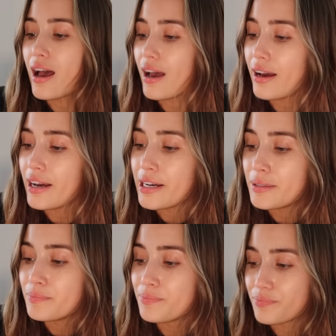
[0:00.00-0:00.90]

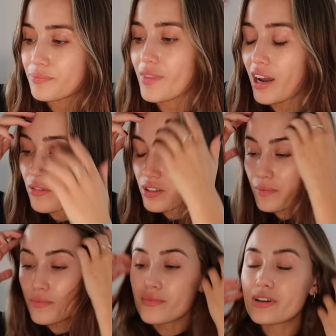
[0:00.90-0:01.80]
I've got
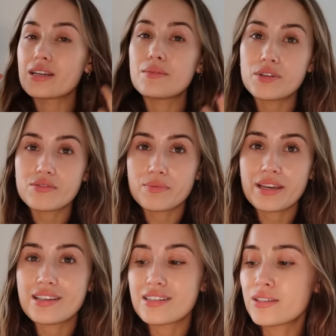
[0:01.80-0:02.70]
some really beautiful
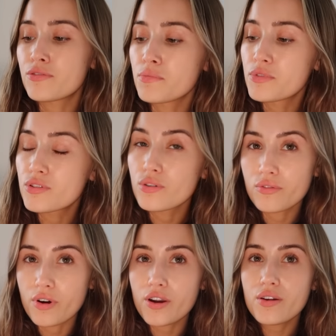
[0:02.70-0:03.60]
pieces from
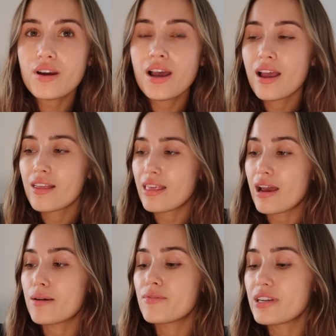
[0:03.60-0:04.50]
Soru.
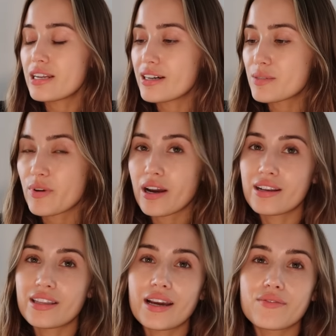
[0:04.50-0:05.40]
They're a really nice
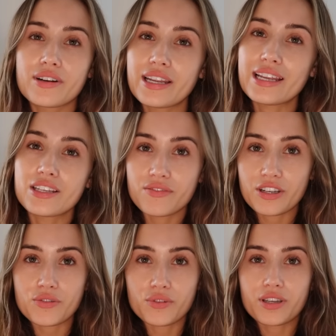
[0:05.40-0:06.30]
brand. They have really
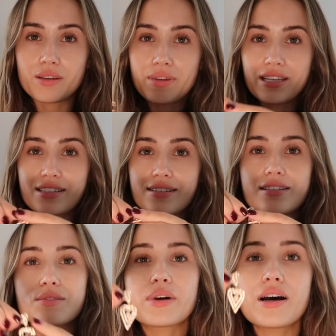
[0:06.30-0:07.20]
individual looking pieces
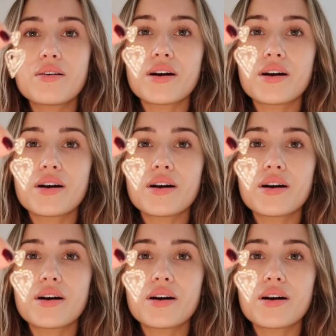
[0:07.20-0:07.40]
as well.